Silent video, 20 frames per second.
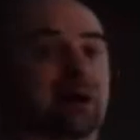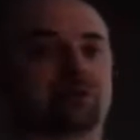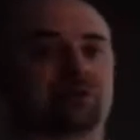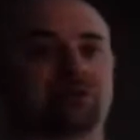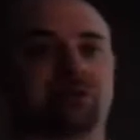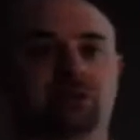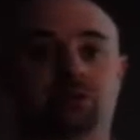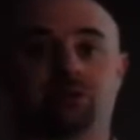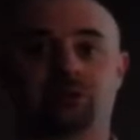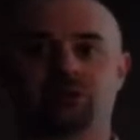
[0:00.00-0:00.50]
in
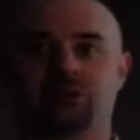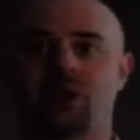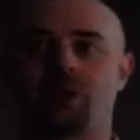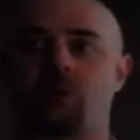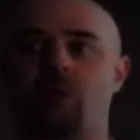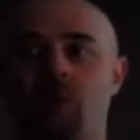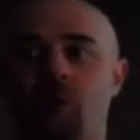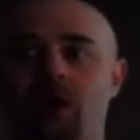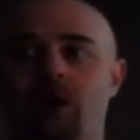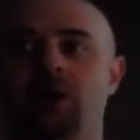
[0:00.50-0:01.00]
general.
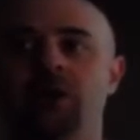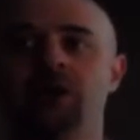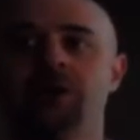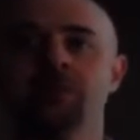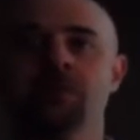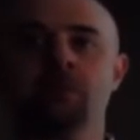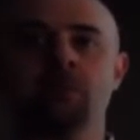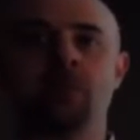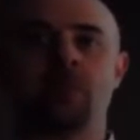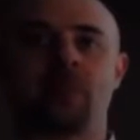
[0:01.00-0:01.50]
Well,
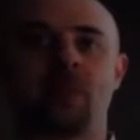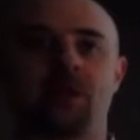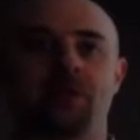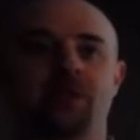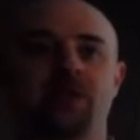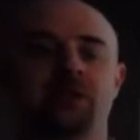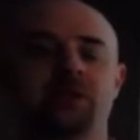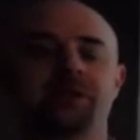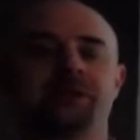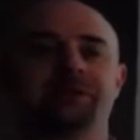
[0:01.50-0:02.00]
I
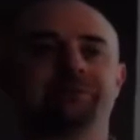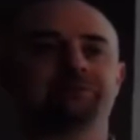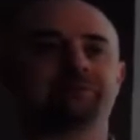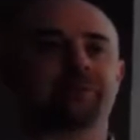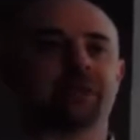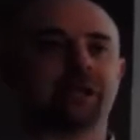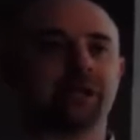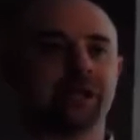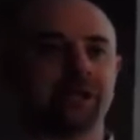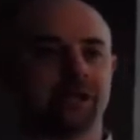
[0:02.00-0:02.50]
think
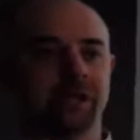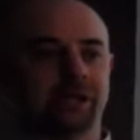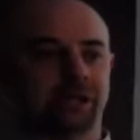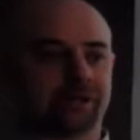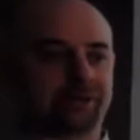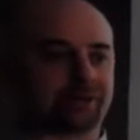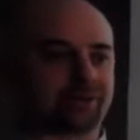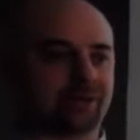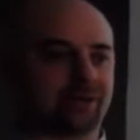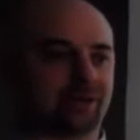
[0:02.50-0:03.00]

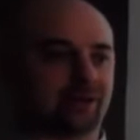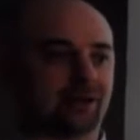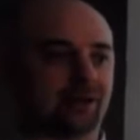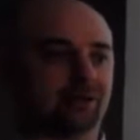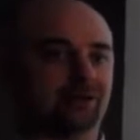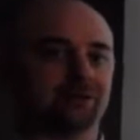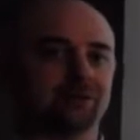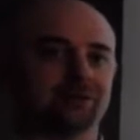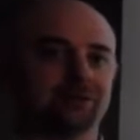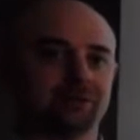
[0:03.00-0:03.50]

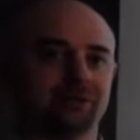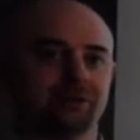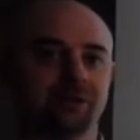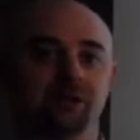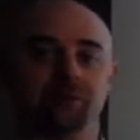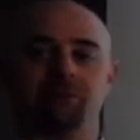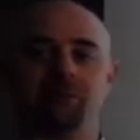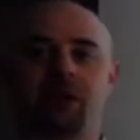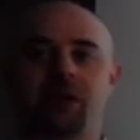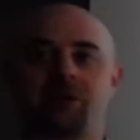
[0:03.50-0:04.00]

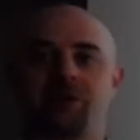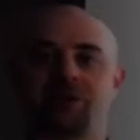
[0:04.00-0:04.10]
it merits